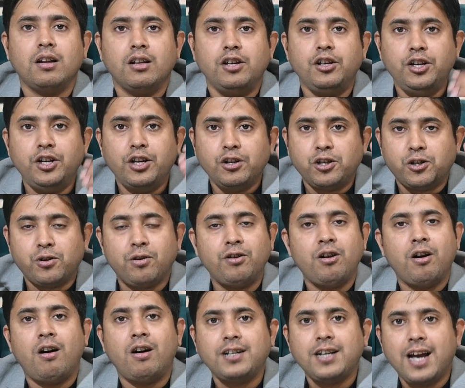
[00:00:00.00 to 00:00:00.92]
You should
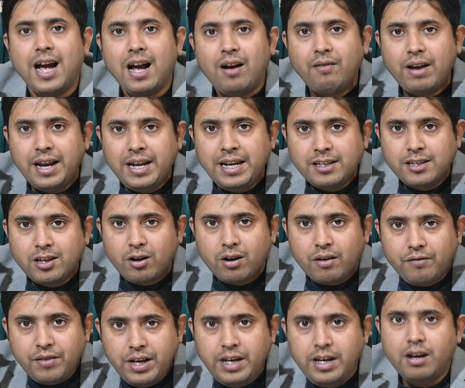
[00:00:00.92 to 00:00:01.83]
not have any sort
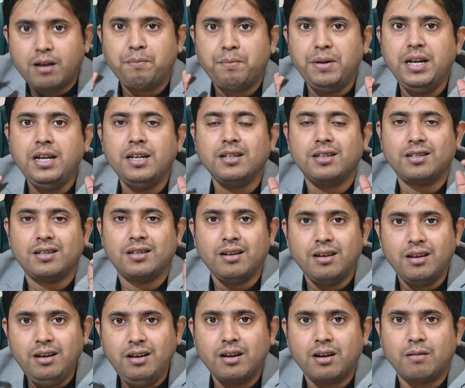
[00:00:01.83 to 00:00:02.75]
of
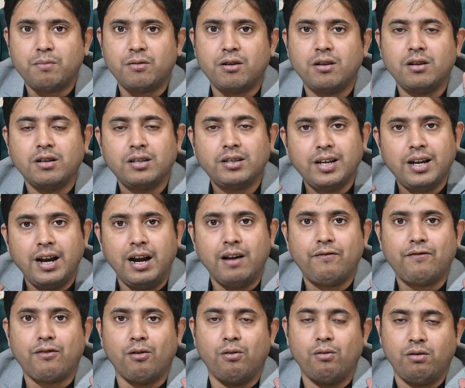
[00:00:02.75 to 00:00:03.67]
earpiece, earbuds,
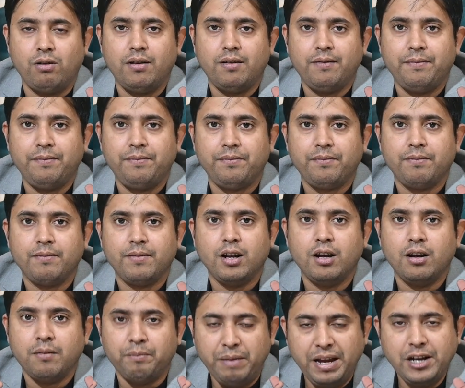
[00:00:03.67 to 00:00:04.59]
headphone.
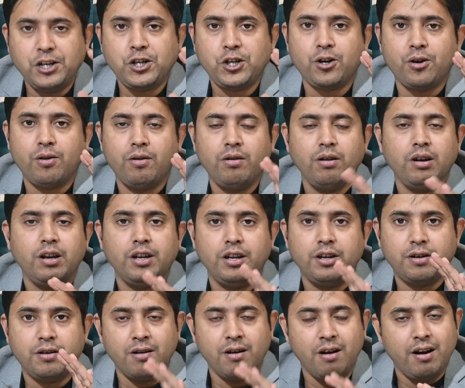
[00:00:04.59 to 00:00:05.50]
Make sure
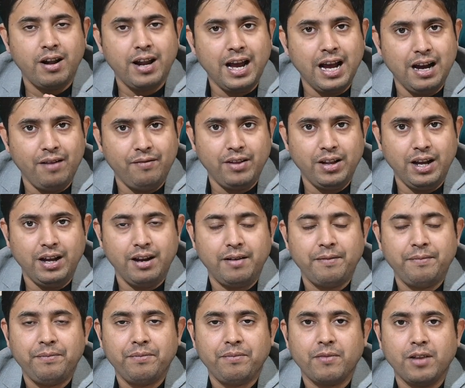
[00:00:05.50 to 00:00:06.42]
you do not have that.
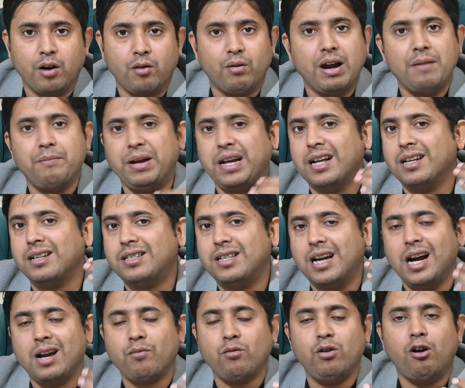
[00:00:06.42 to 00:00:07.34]
Alright, because
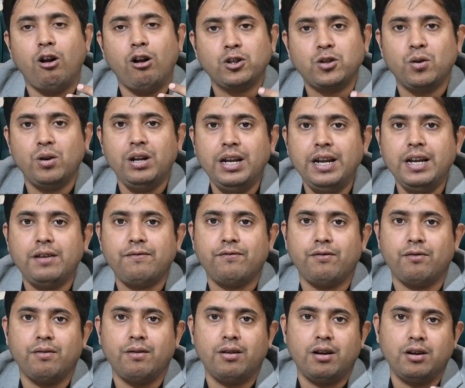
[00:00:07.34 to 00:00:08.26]
that will also lead
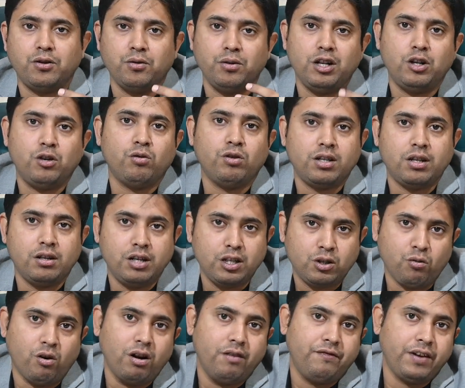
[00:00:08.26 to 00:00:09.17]
to the
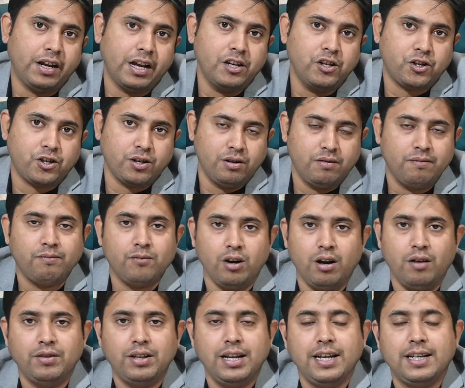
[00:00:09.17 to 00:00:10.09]
disqualification
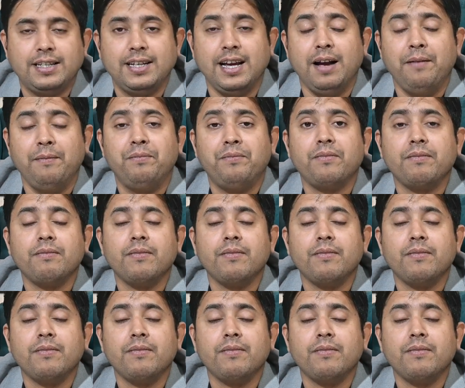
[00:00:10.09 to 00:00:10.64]
of the exam.